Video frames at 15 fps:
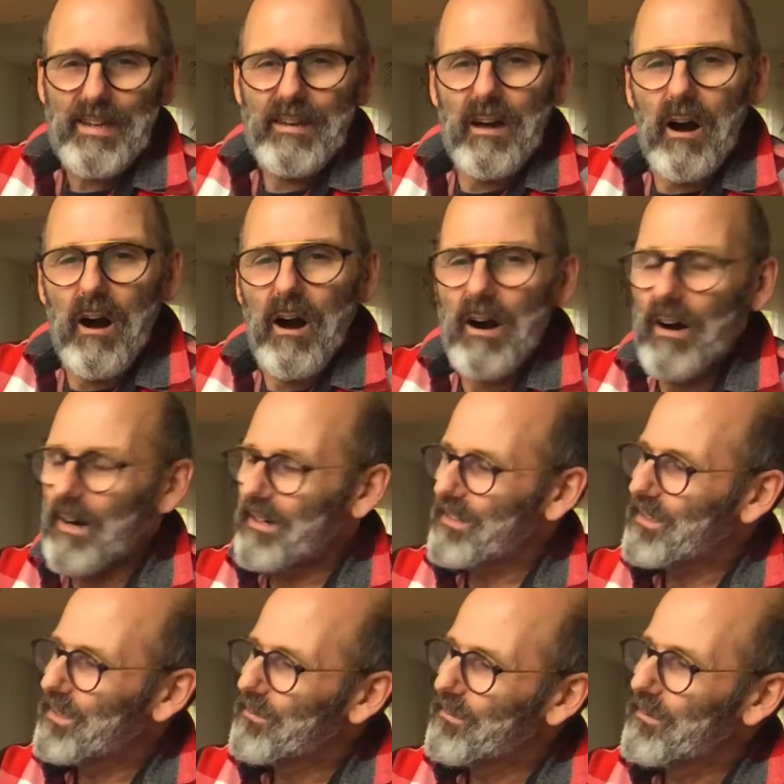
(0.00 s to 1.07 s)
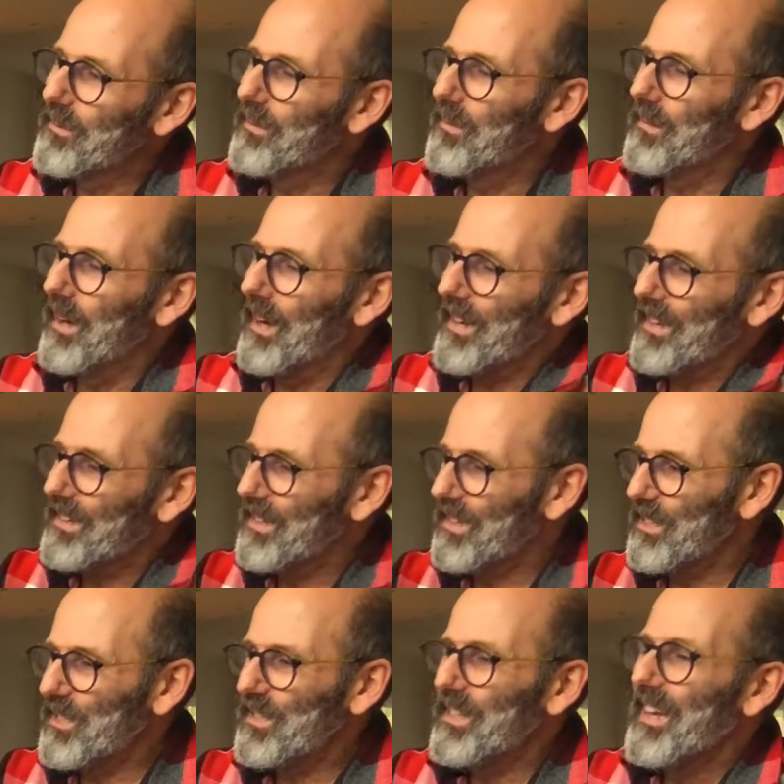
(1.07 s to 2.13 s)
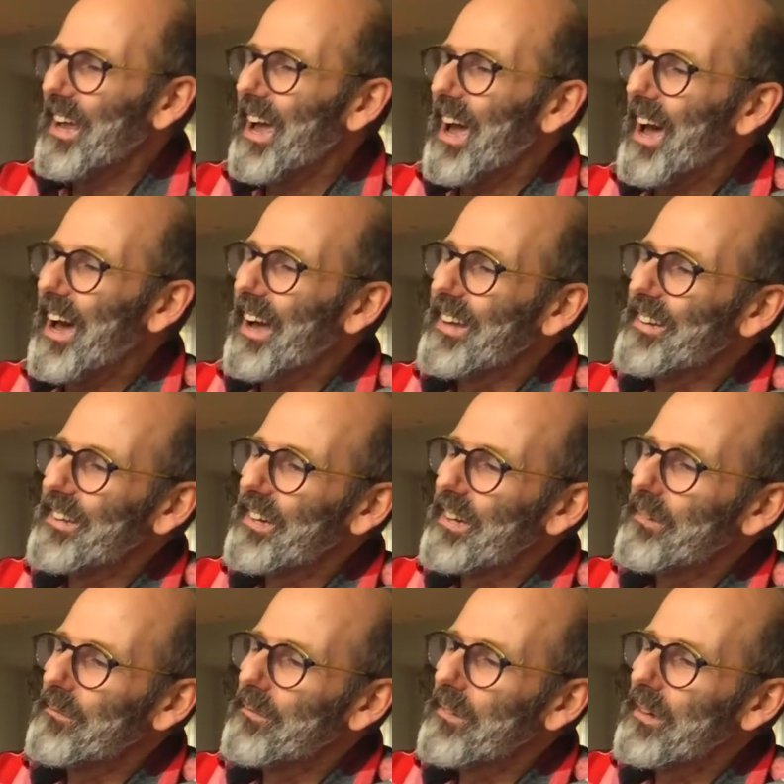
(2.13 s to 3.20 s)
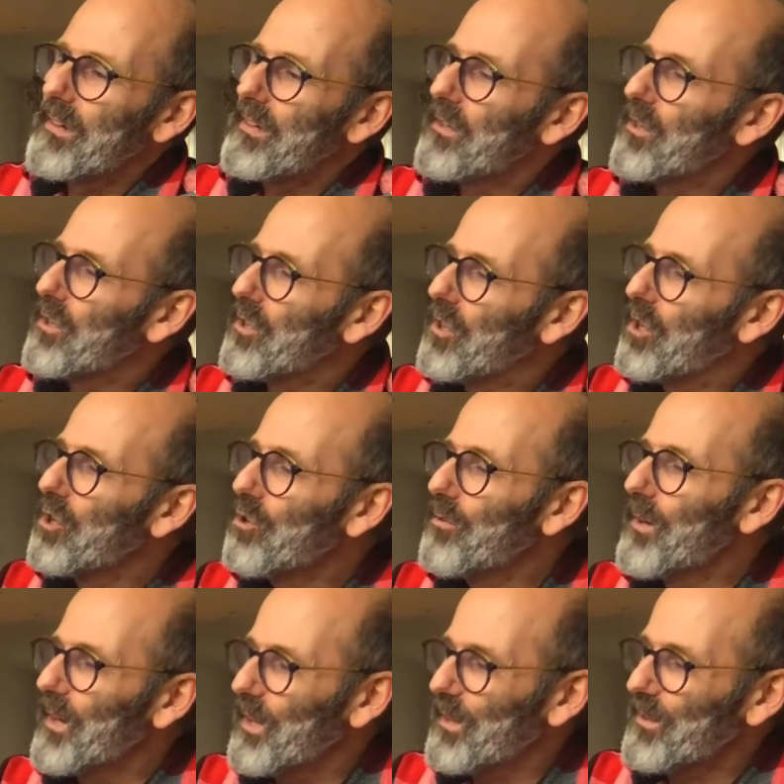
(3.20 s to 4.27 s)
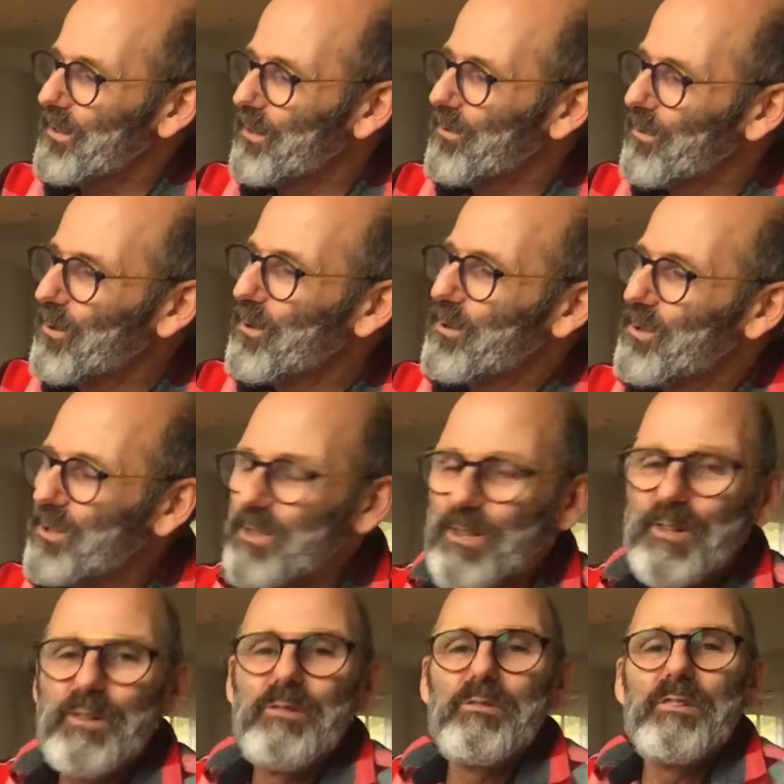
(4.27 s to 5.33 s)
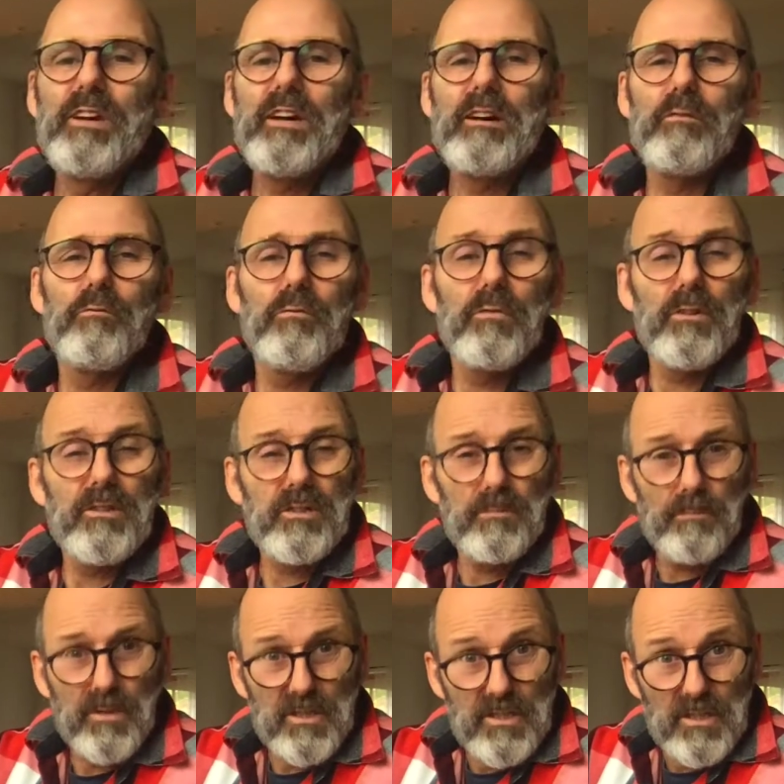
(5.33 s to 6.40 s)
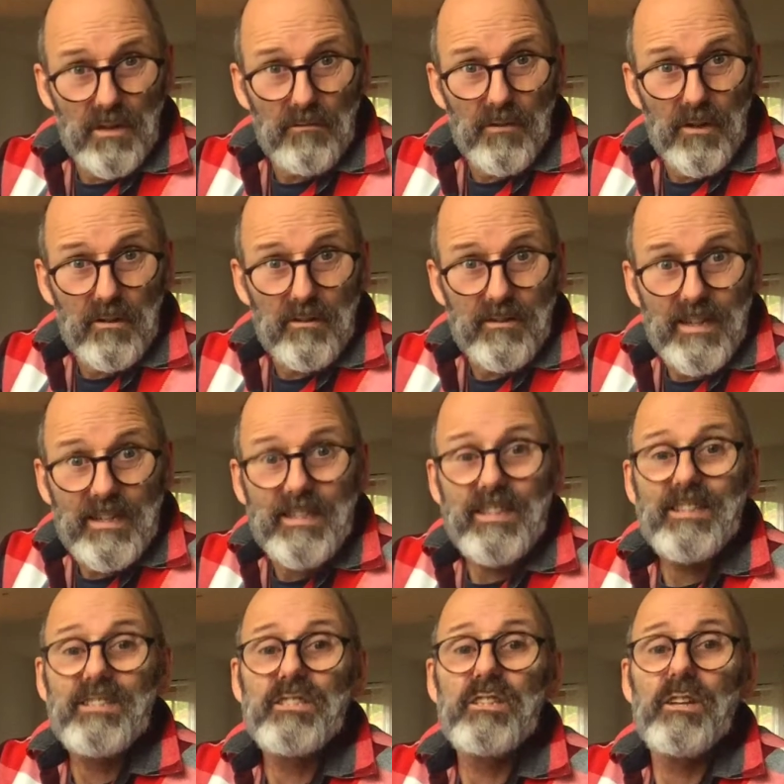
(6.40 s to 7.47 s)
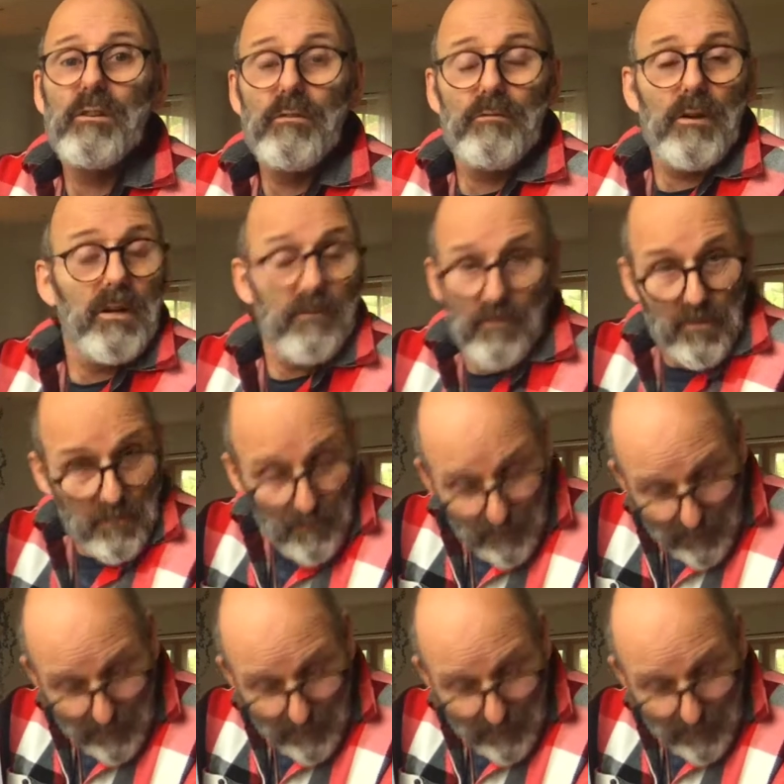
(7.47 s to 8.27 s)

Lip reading: art like this and then gluing the runes on there for specific readings, for